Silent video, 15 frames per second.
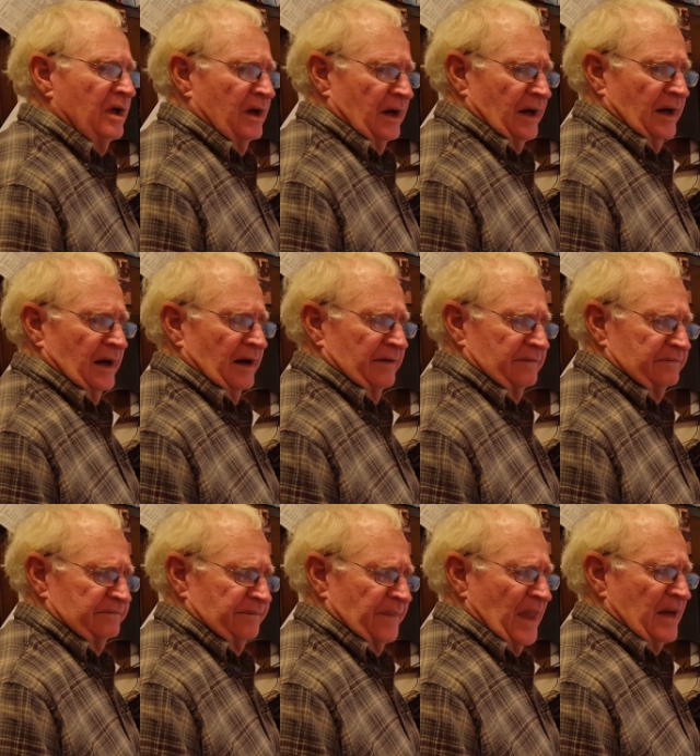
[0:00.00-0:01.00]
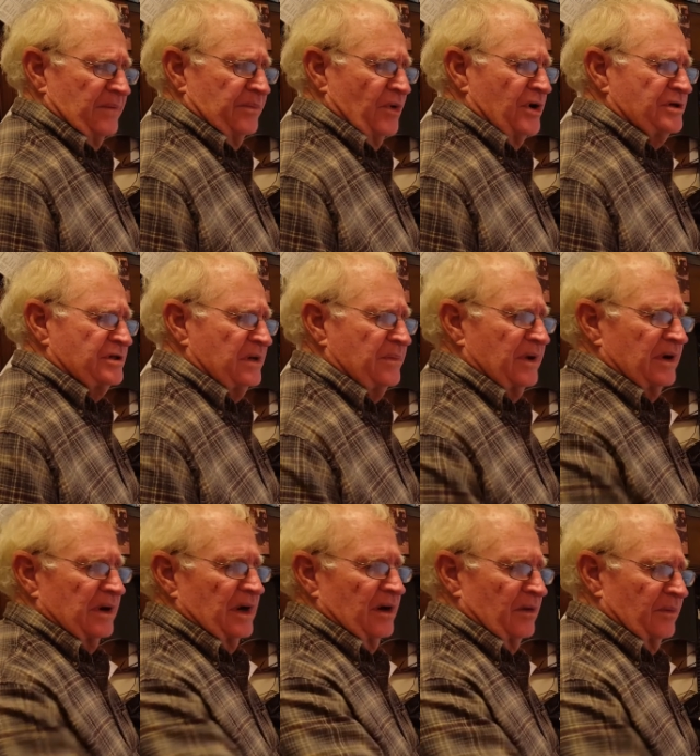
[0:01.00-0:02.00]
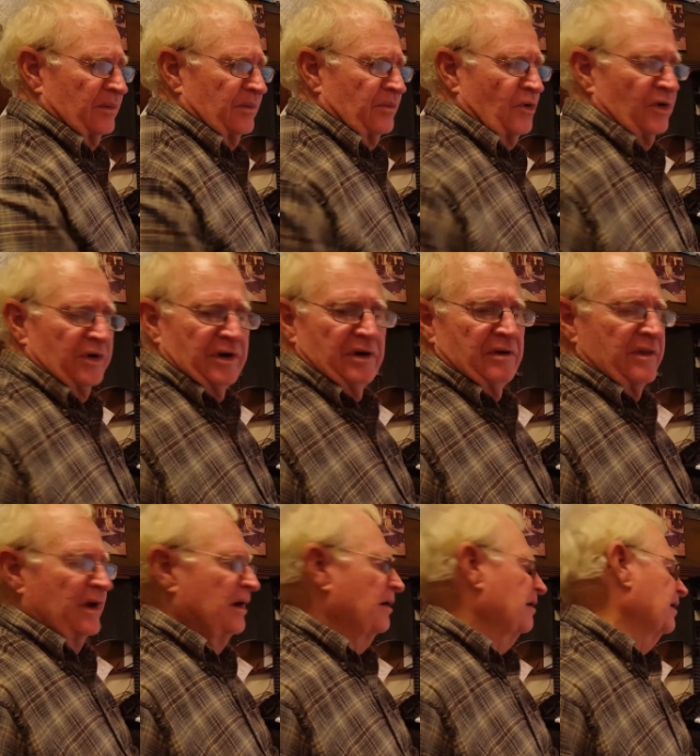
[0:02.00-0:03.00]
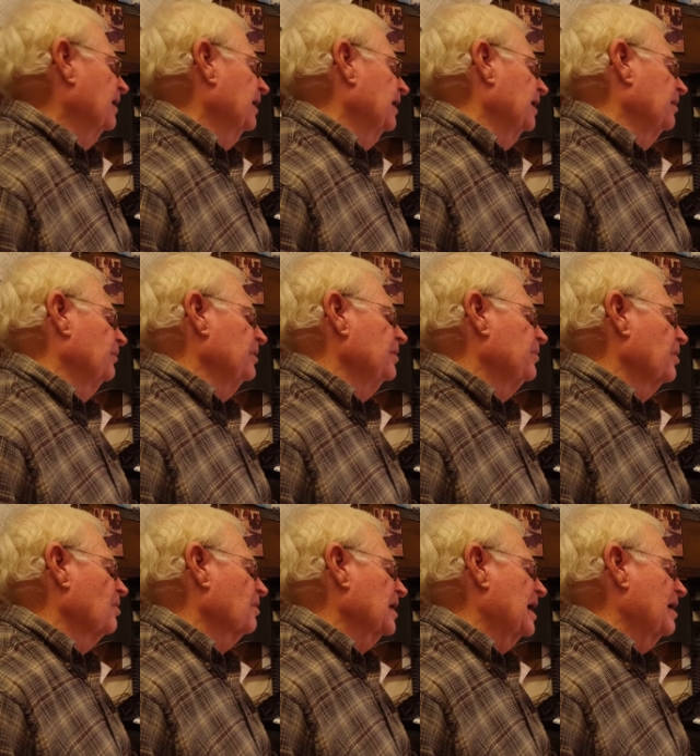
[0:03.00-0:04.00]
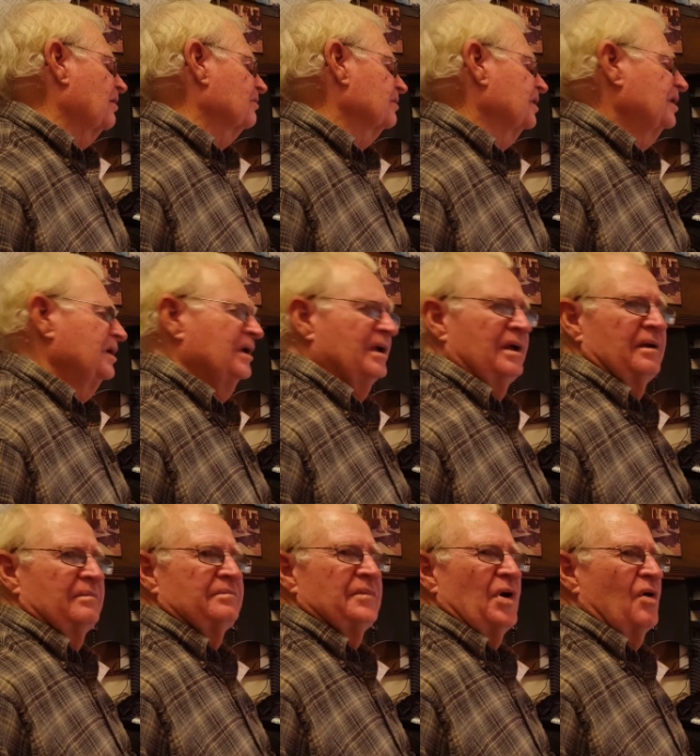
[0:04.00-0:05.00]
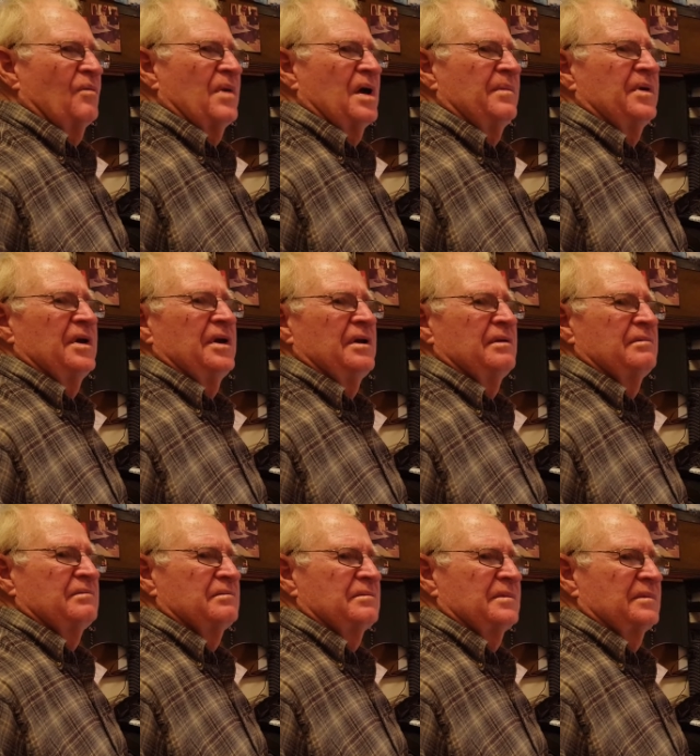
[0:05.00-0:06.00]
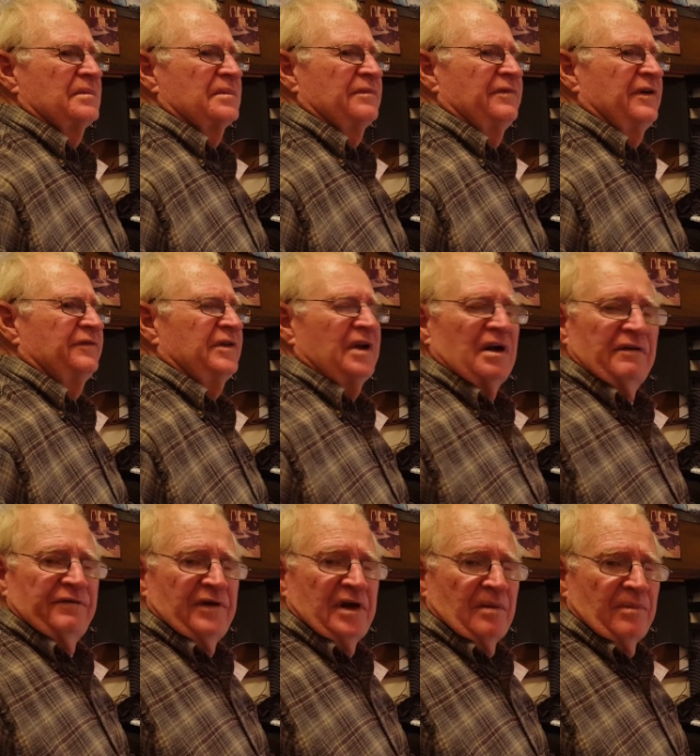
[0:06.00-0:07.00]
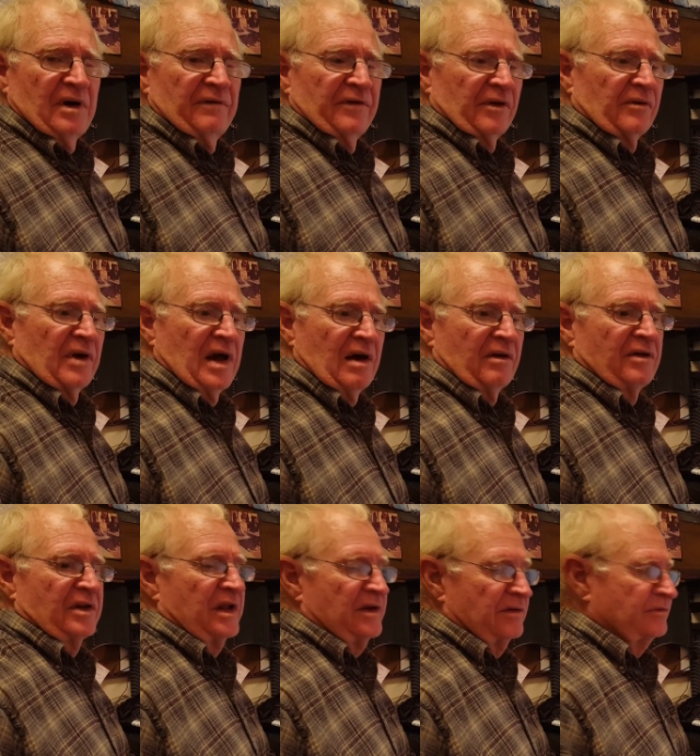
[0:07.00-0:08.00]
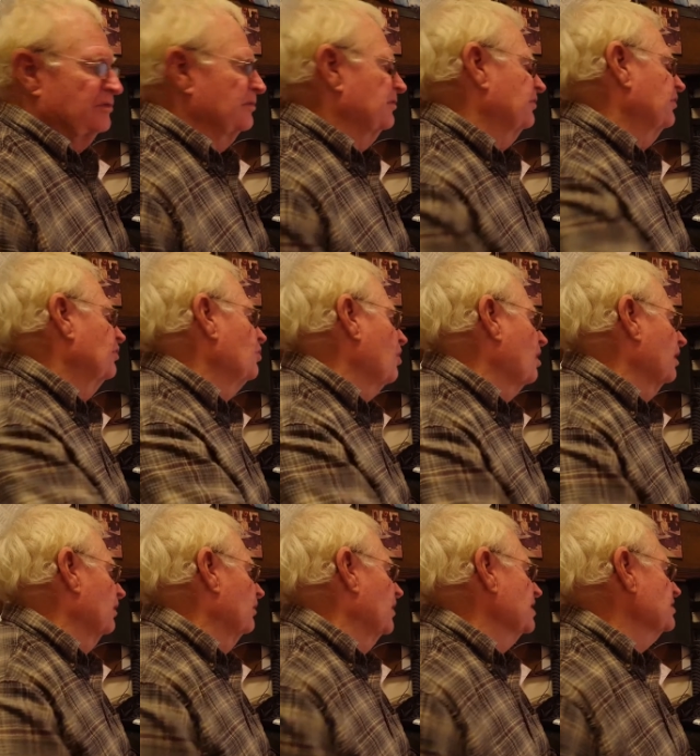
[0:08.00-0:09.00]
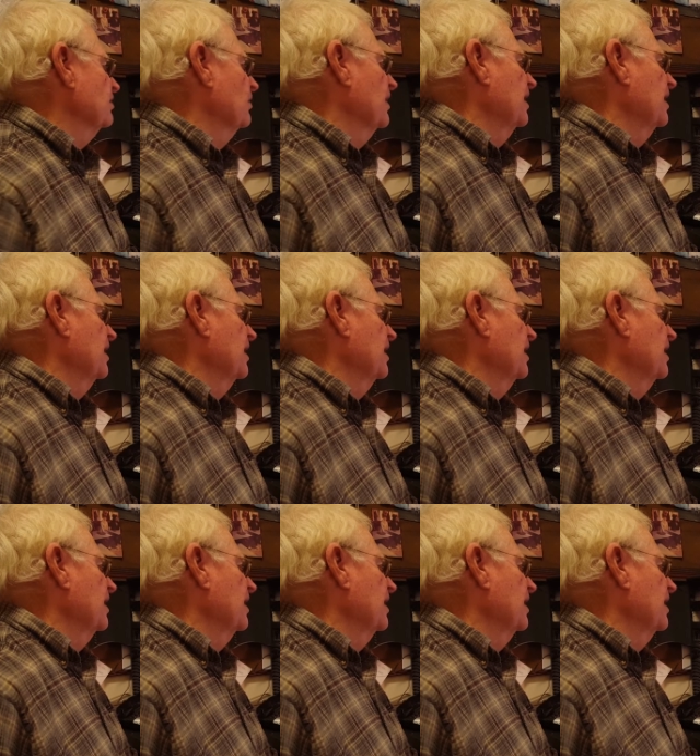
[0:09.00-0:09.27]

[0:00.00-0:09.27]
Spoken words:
not Boise, but an airport near there, and we broke out, maybe 1,500 feet above the ground, and then it flew on the rest of the